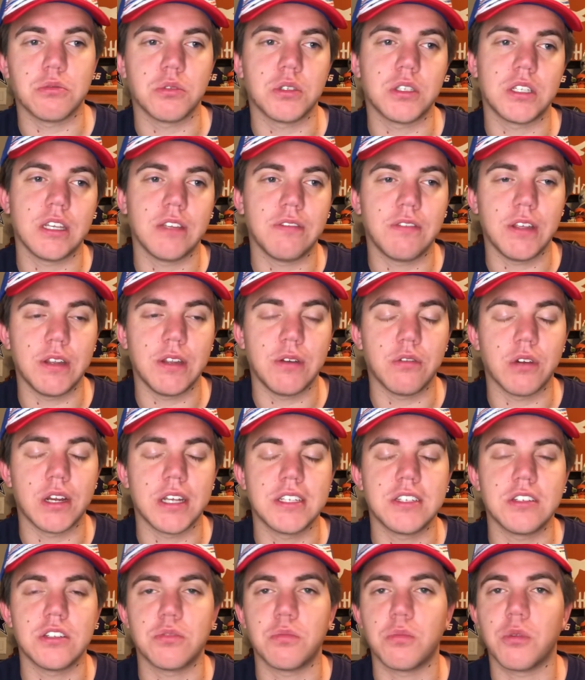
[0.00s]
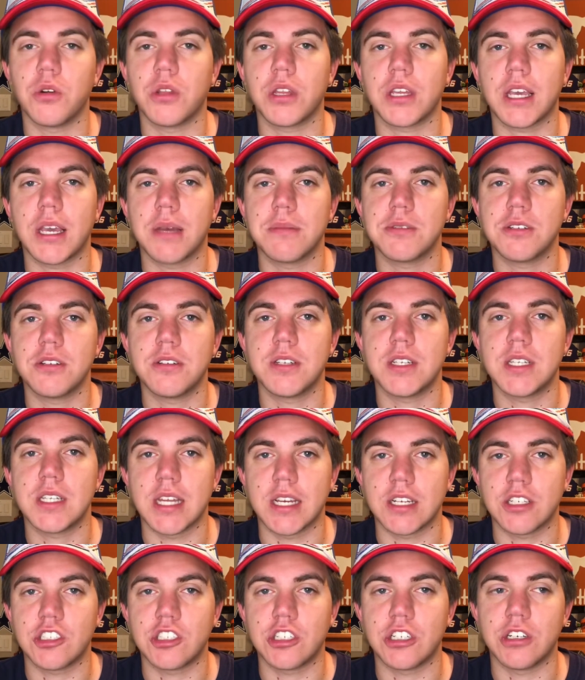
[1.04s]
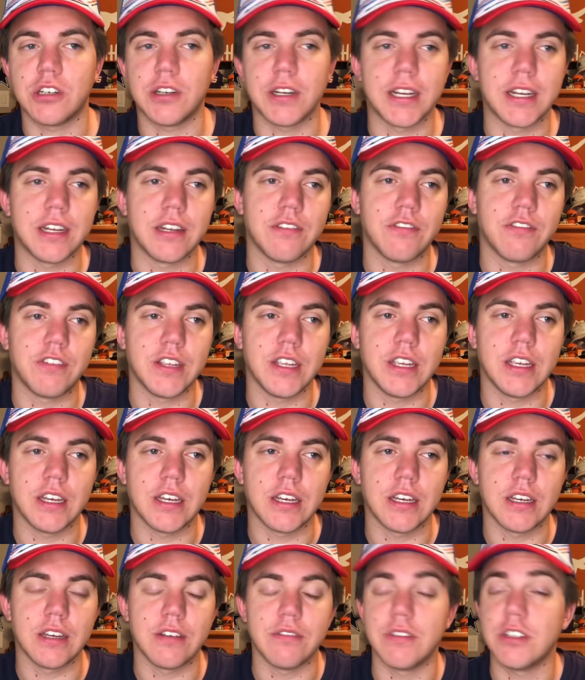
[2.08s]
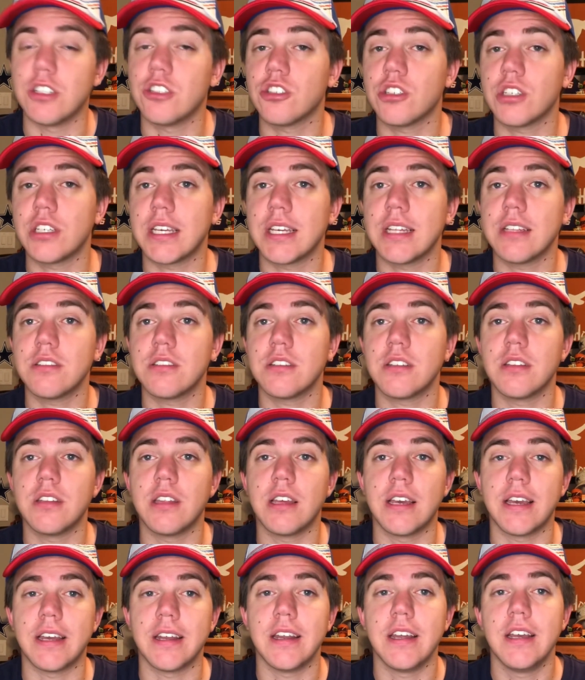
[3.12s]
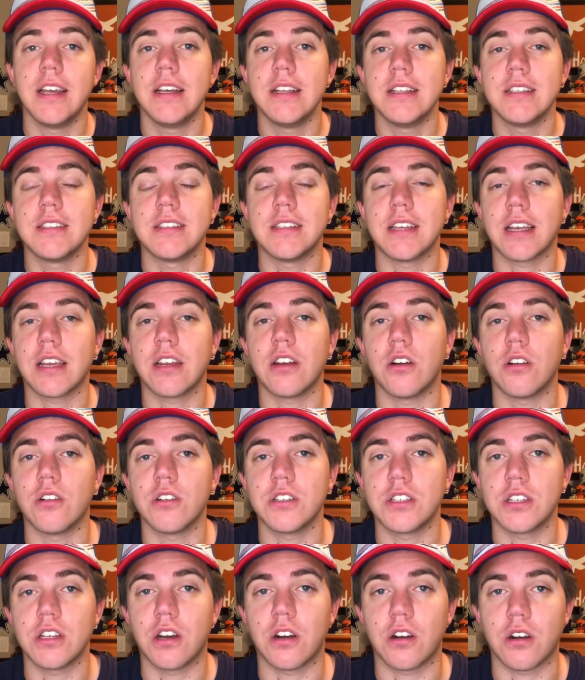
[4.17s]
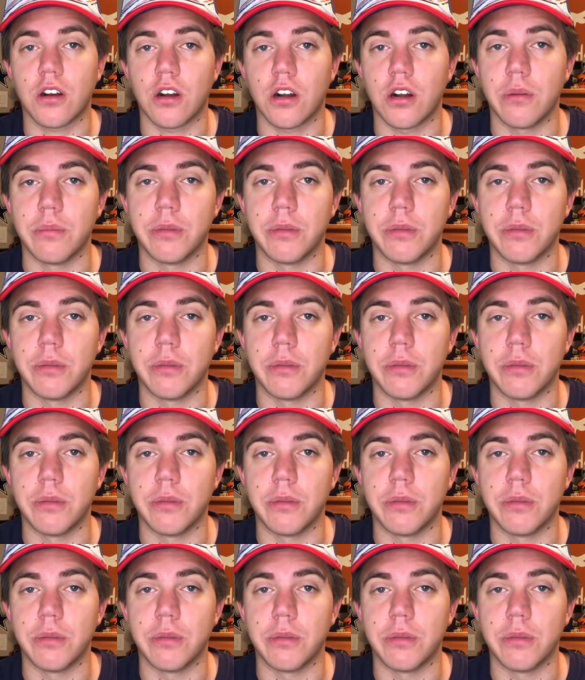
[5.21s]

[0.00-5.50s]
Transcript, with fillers: We'll see if he races more in the Cup Series next year and if he uh, eventually gets to that second RCR car.